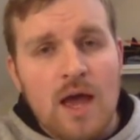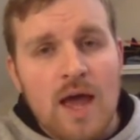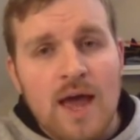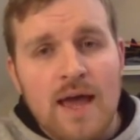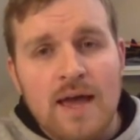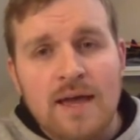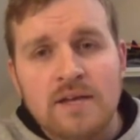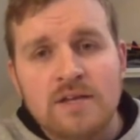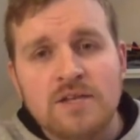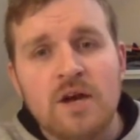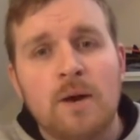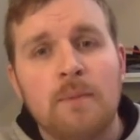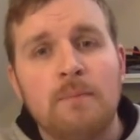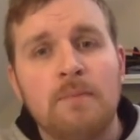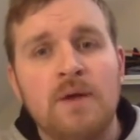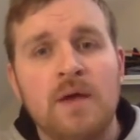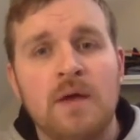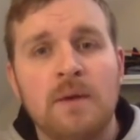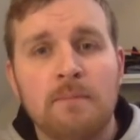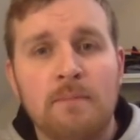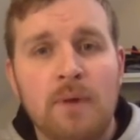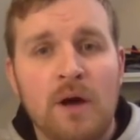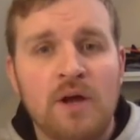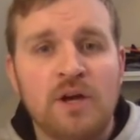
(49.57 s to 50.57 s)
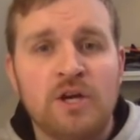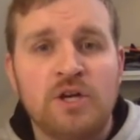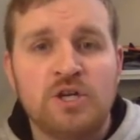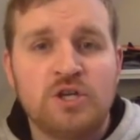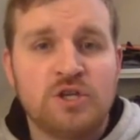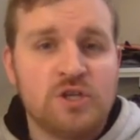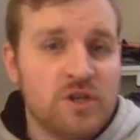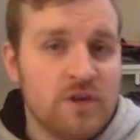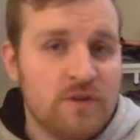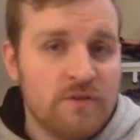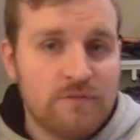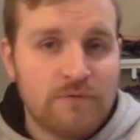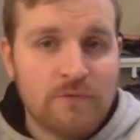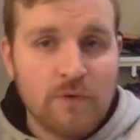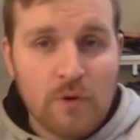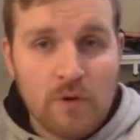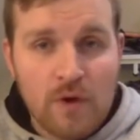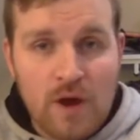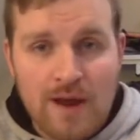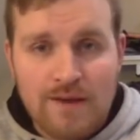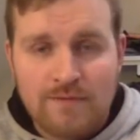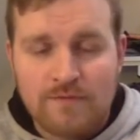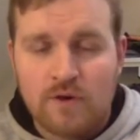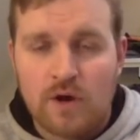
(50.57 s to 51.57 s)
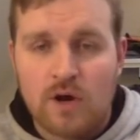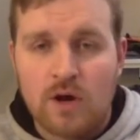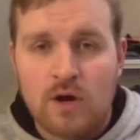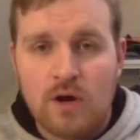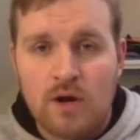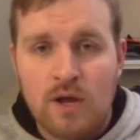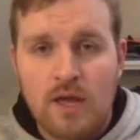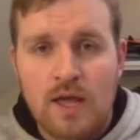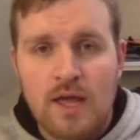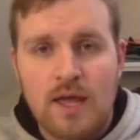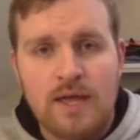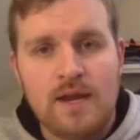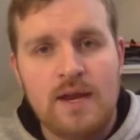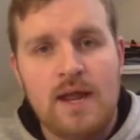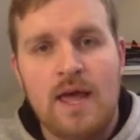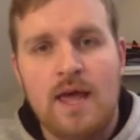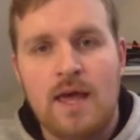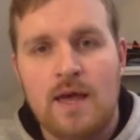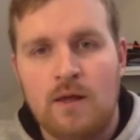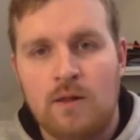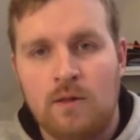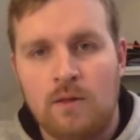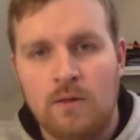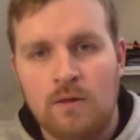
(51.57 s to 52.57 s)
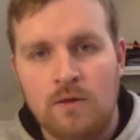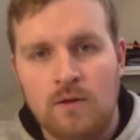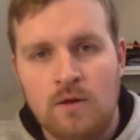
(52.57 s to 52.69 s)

end up being punished forever in hell?